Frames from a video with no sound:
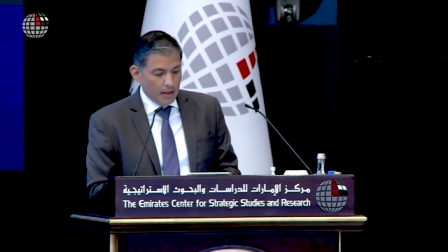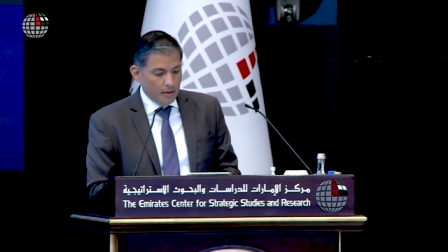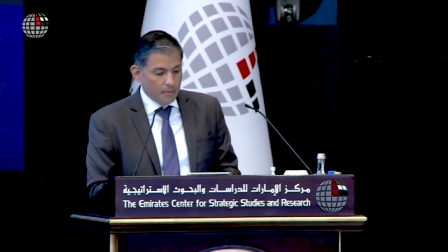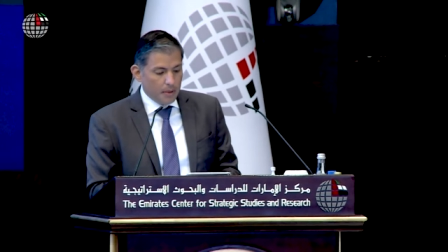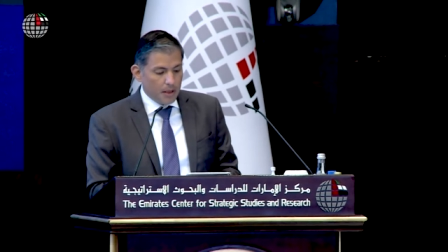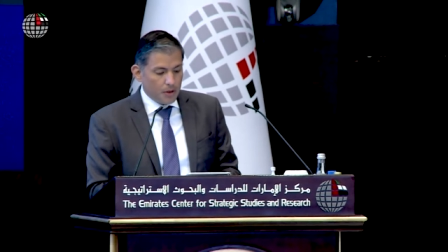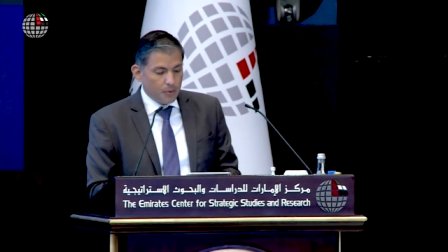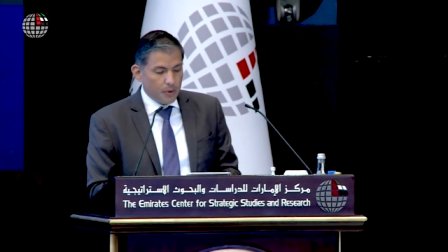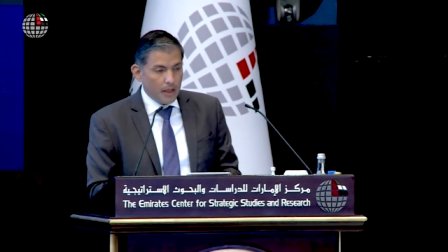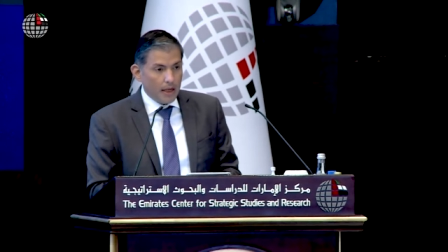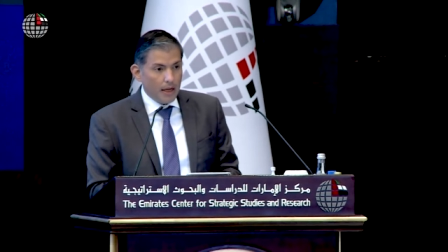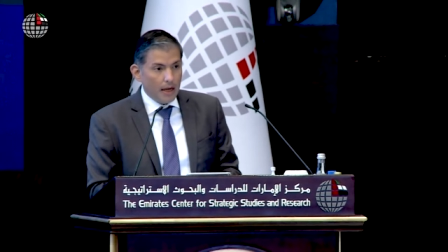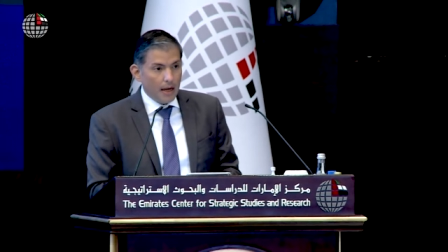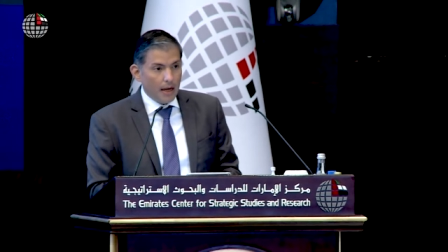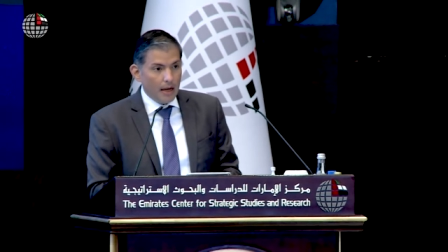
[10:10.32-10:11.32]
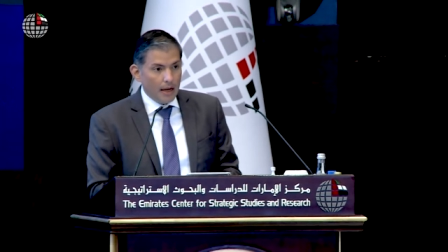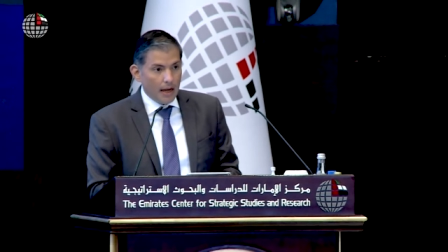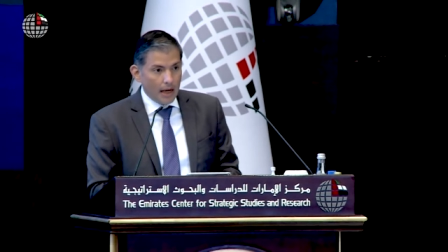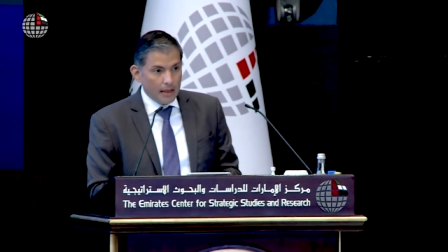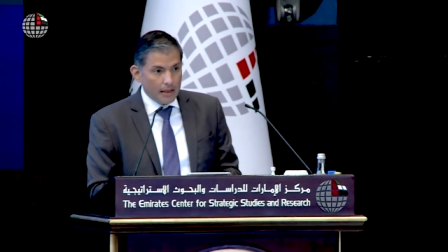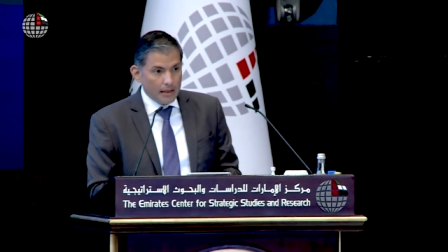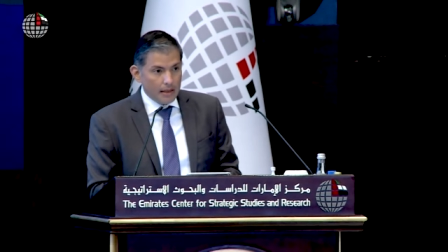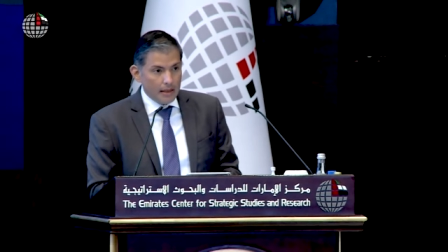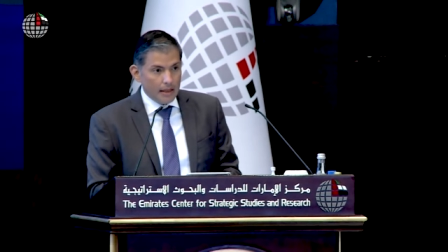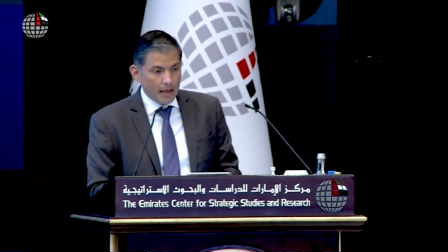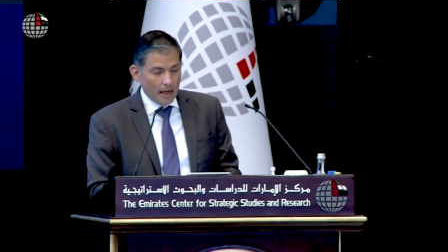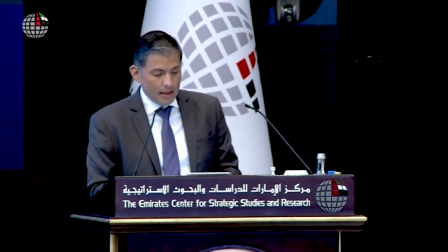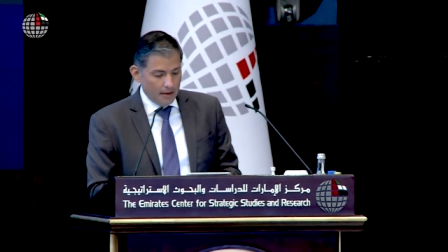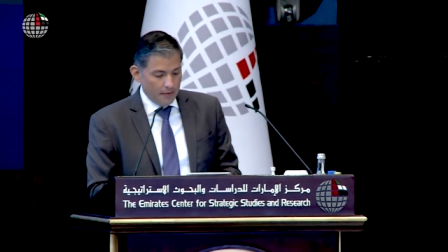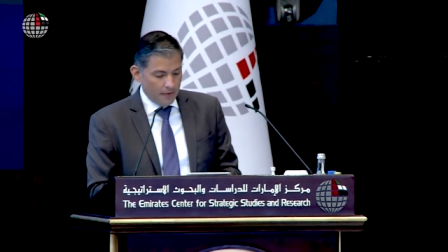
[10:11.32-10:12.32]
between
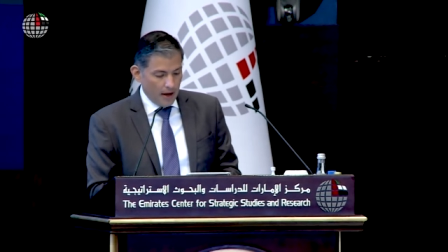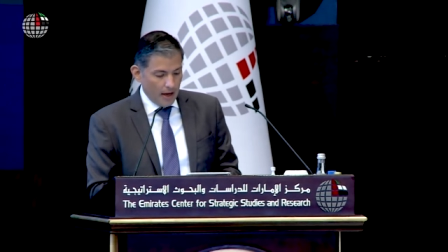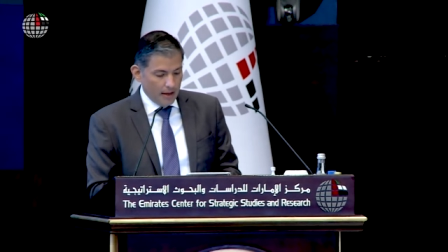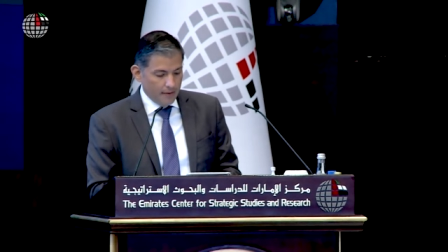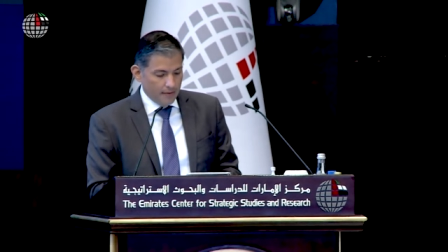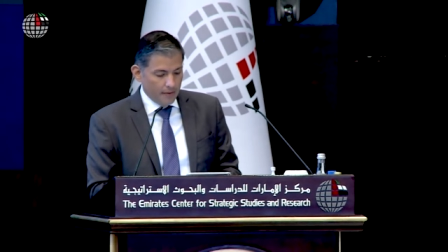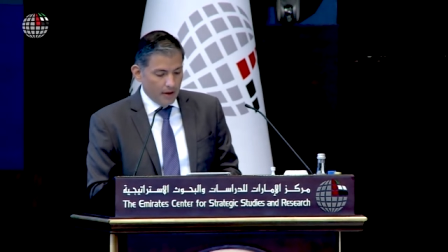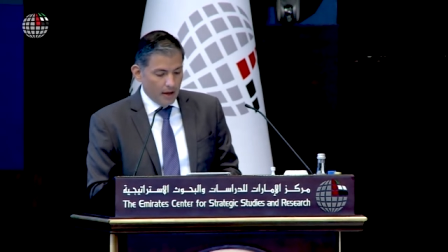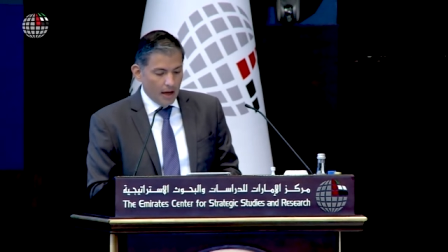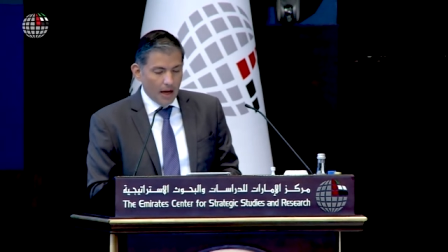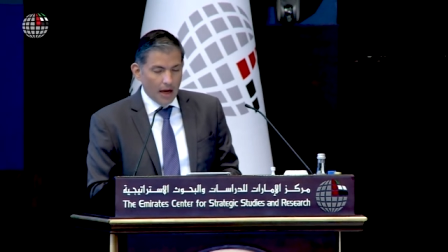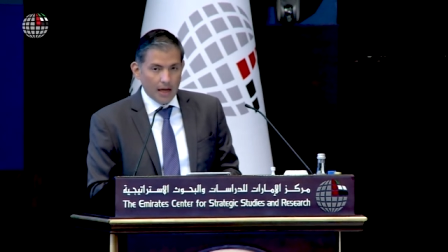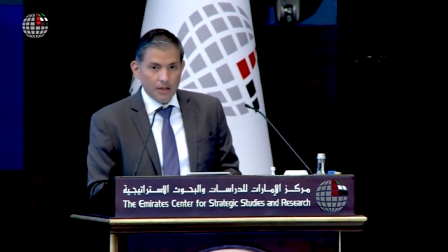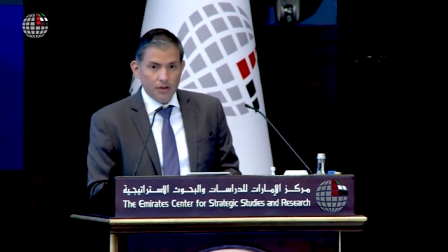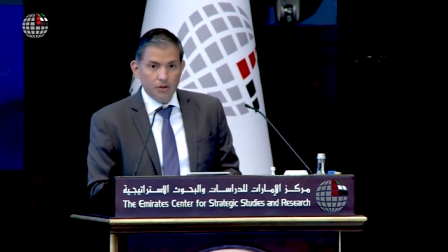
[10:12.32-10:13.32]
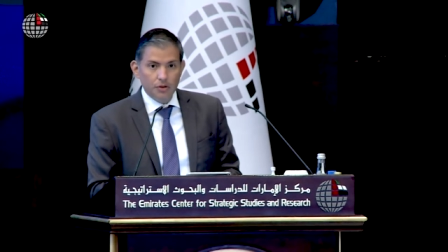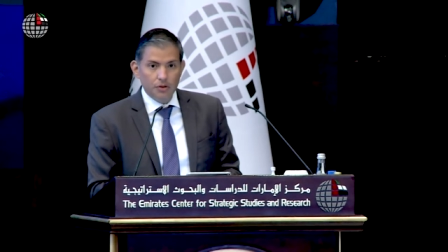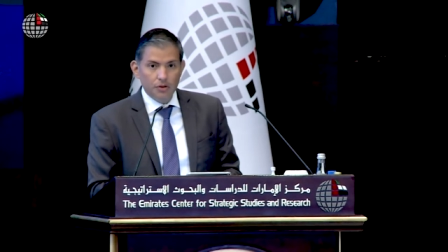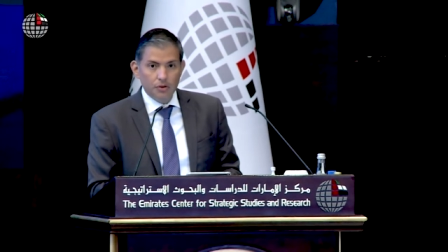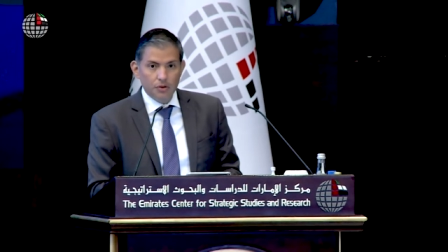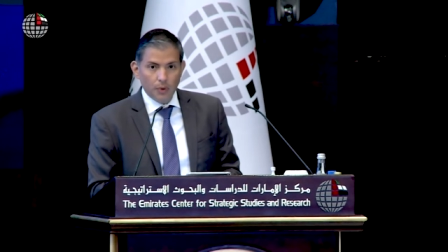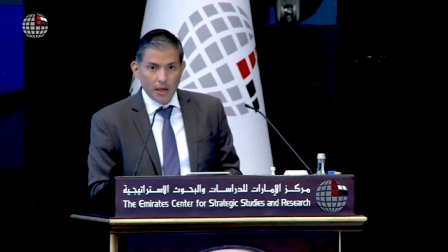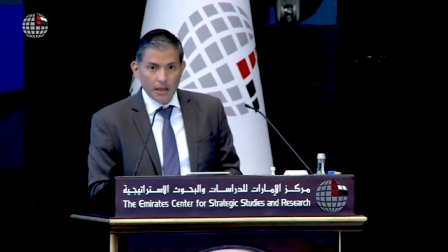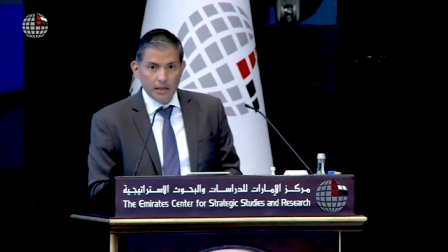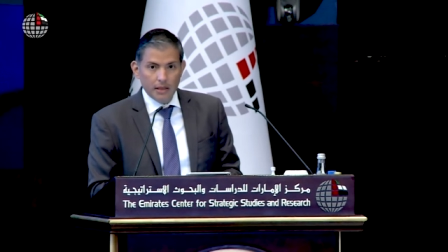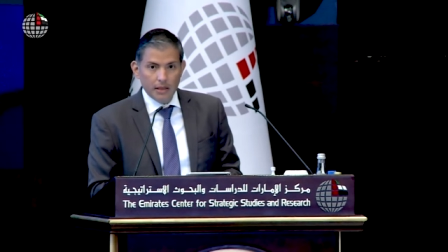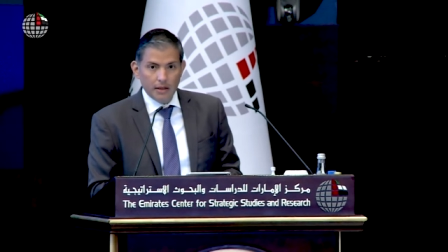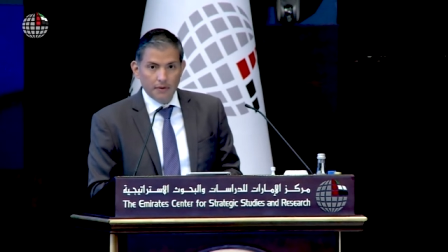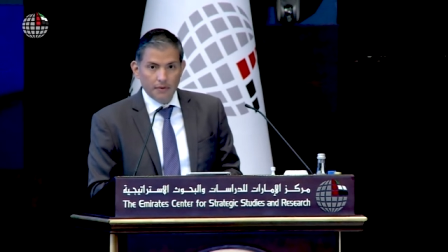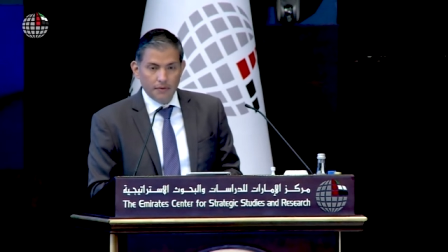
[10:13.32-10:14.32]
1995 and
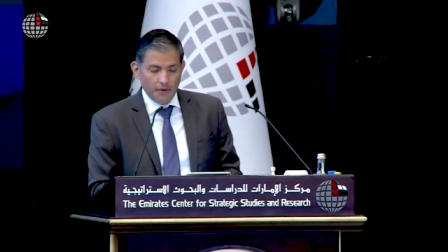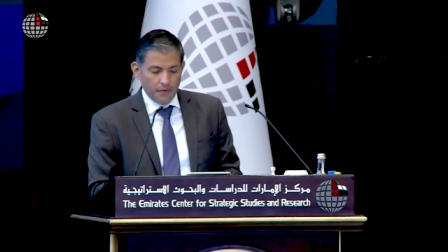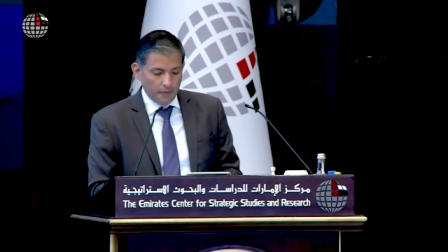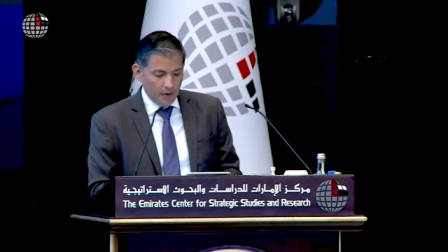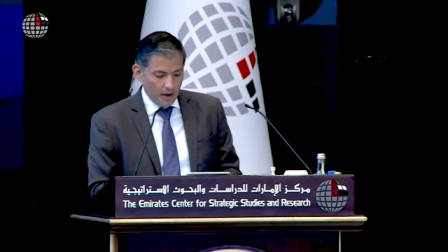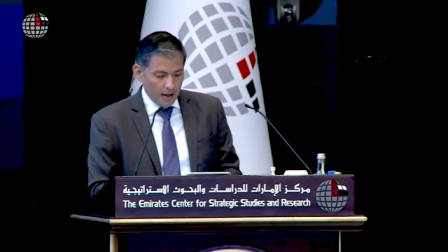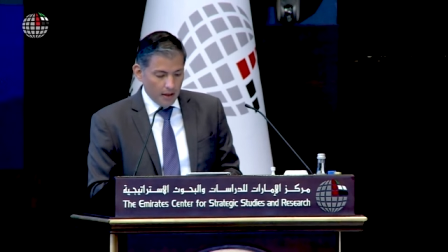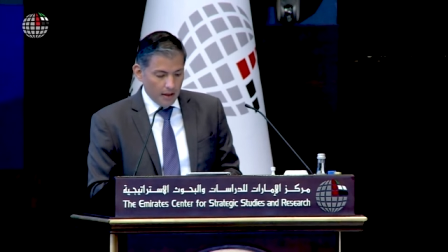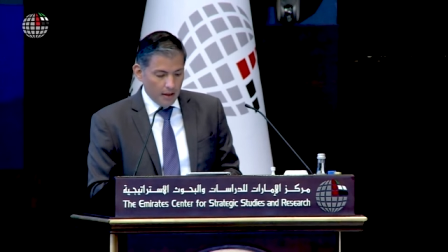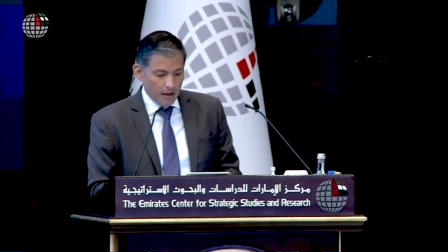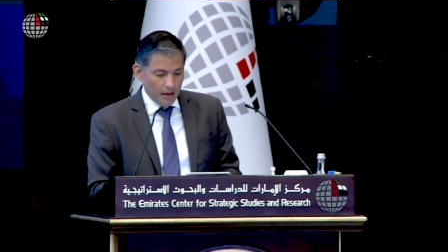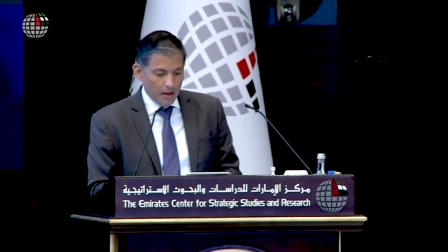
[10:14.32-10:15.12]
2015,